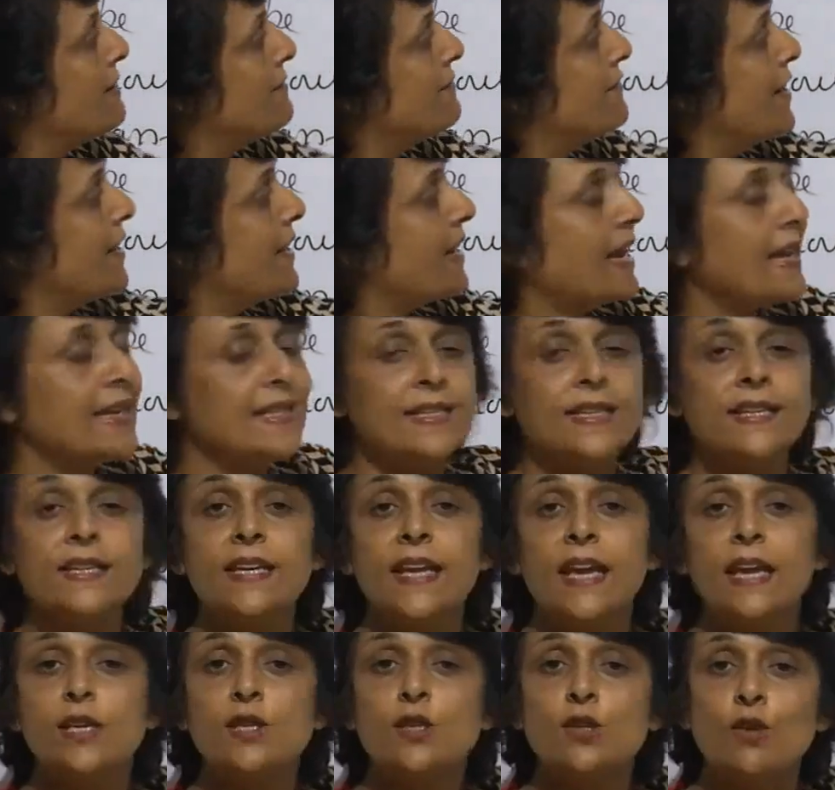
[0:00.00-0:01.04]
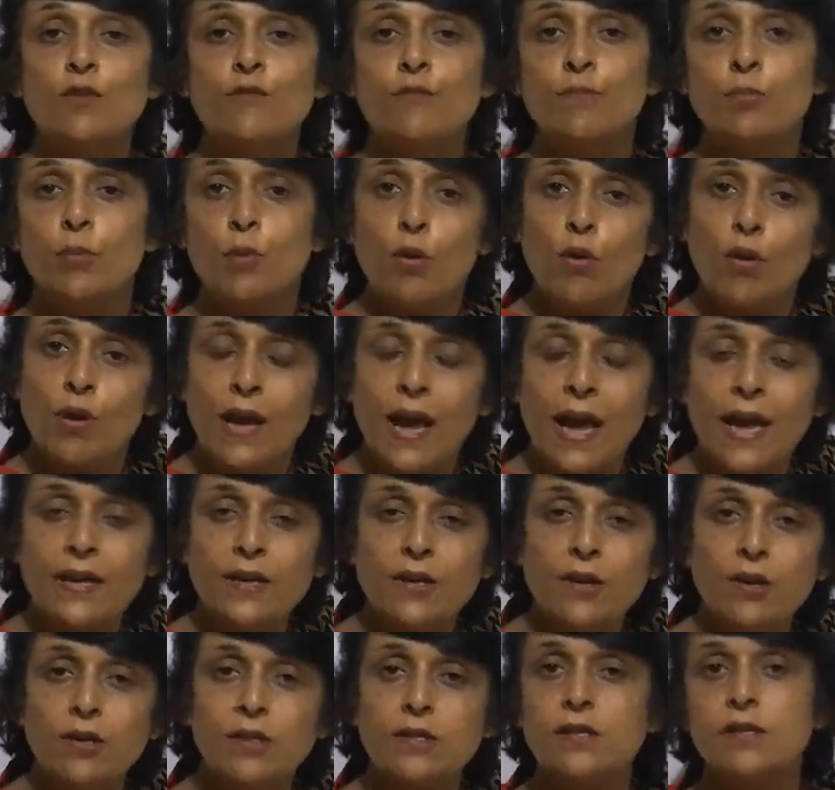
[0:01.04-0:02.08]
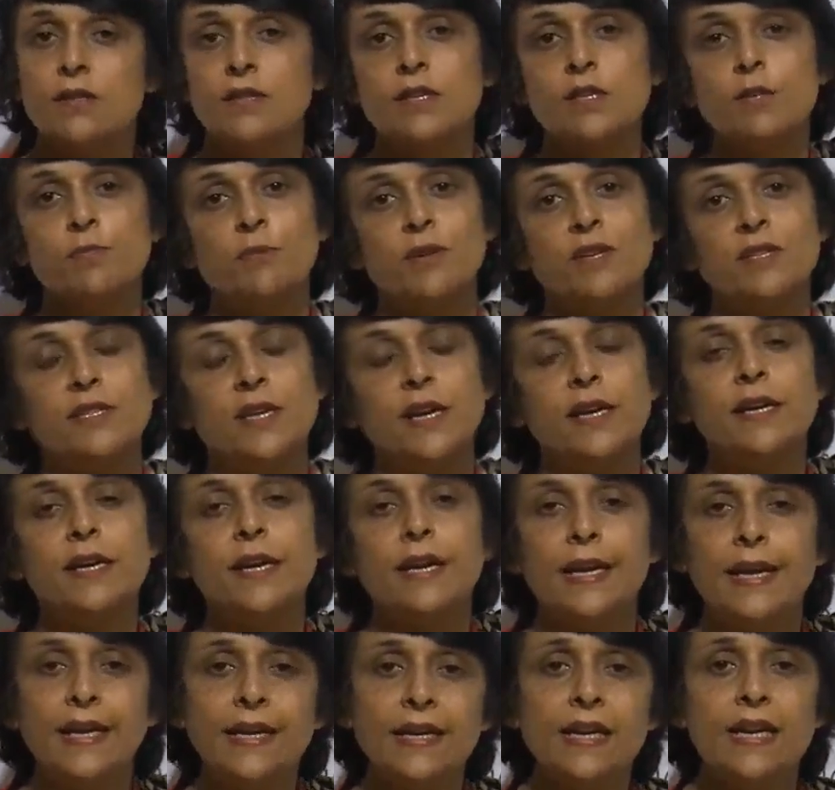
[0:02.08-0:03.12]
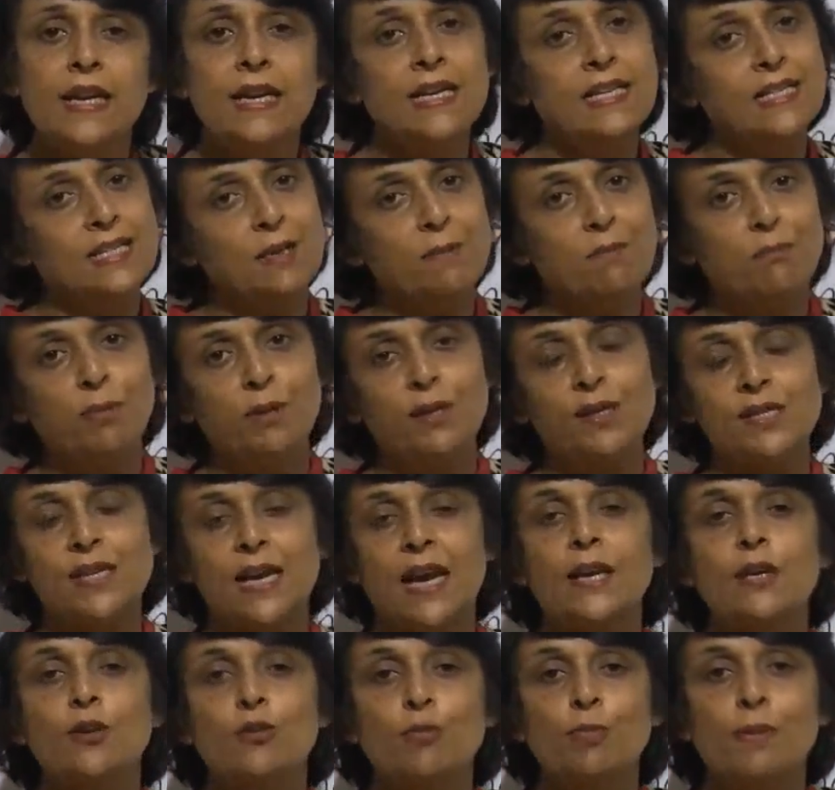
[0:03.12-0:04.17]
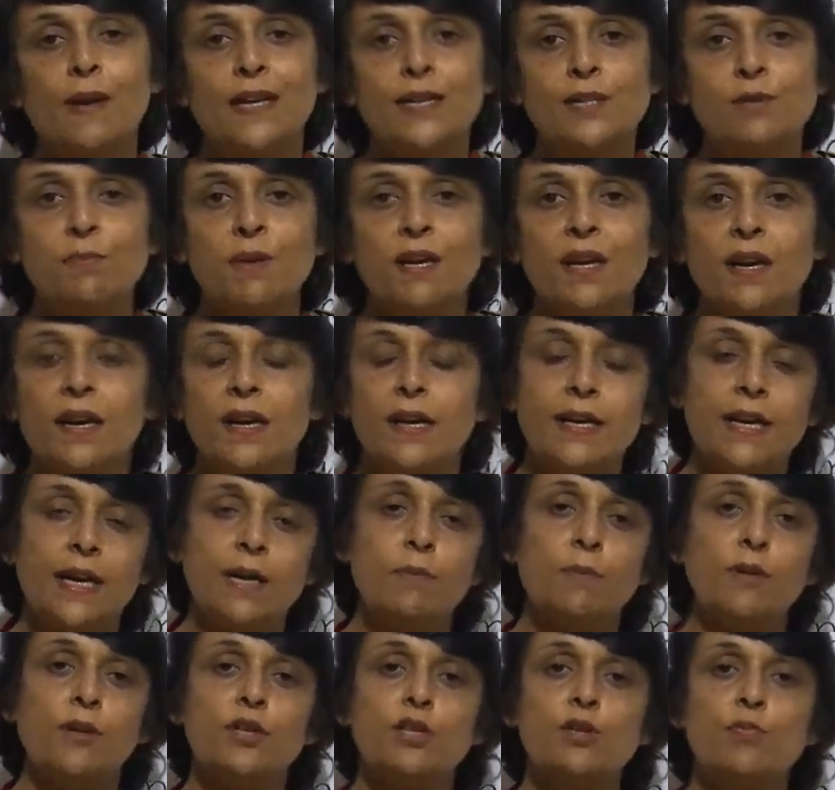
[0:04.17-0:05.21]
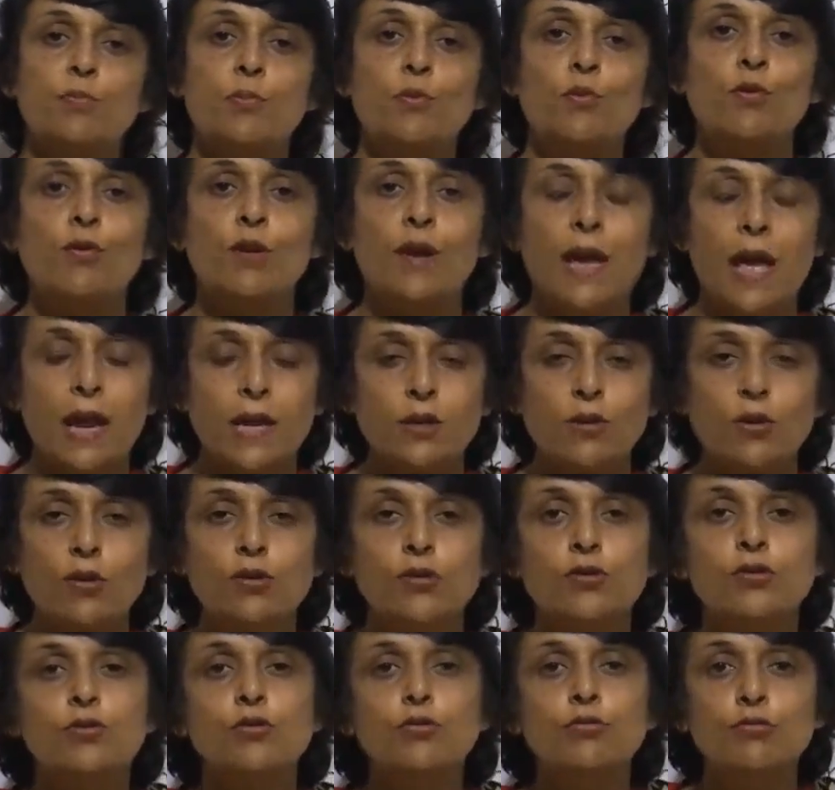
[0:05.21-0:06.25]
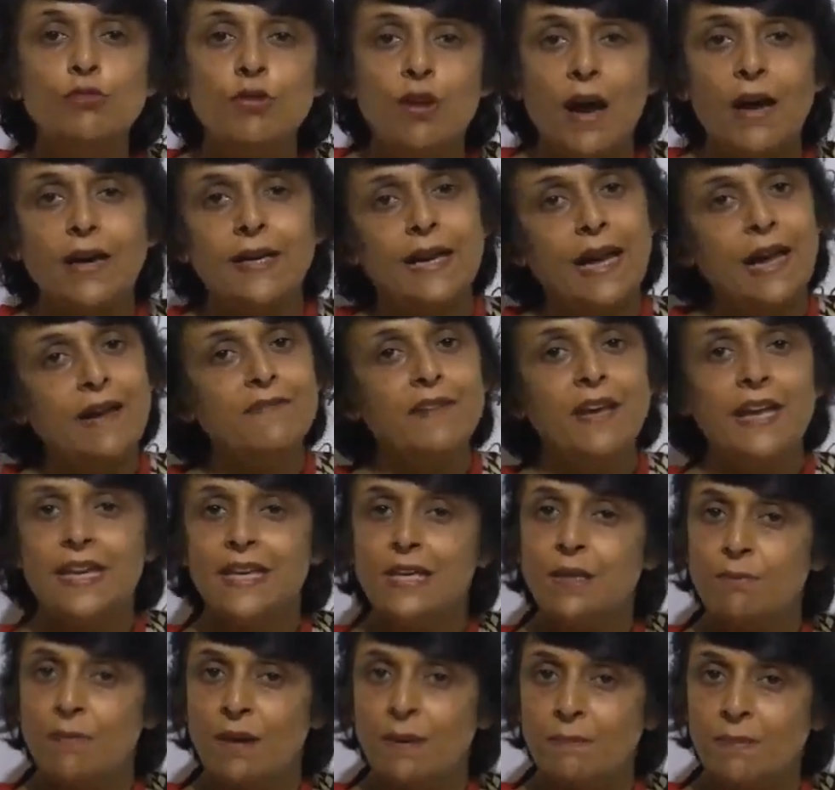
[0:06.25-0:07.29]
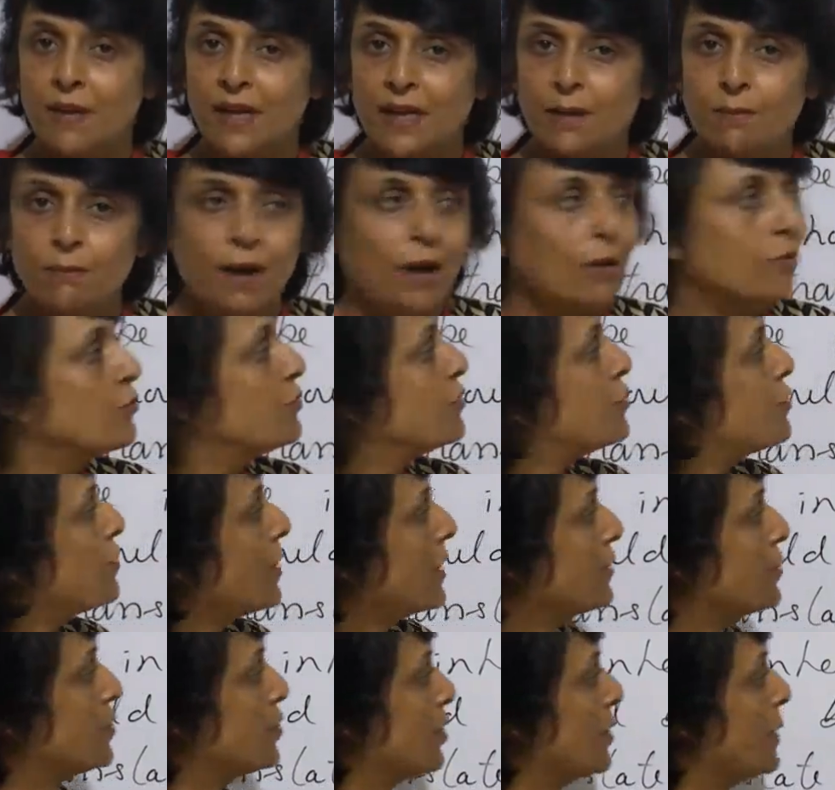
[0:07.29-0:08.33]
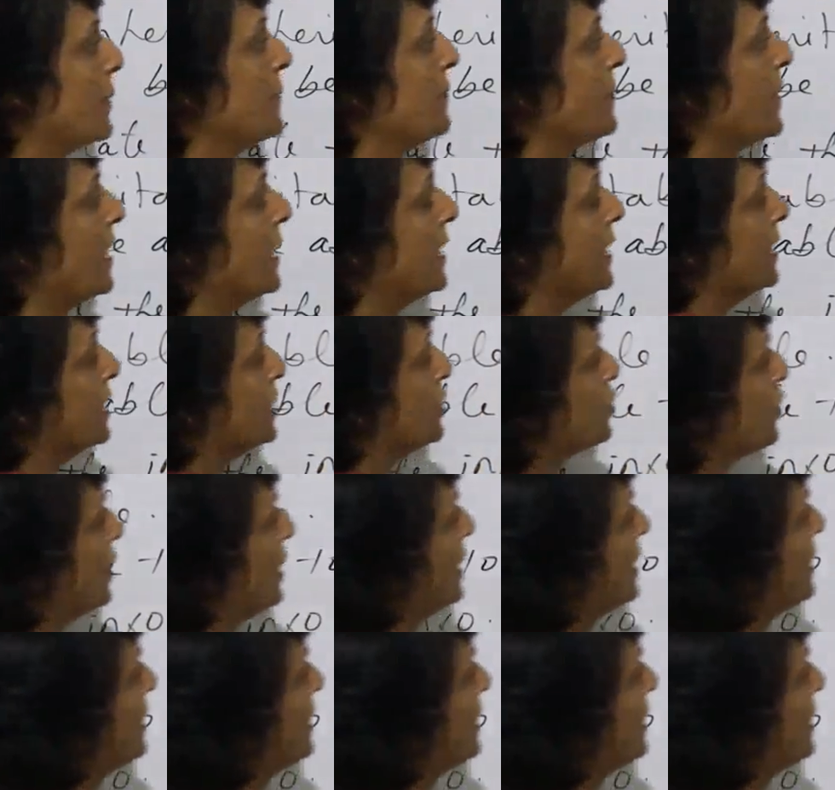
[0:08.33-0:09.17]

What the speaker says: Whereas in case of prokaryotes, it is present in simple cytoplasmic content, because prokaryotes do not have any membrane bound structure. So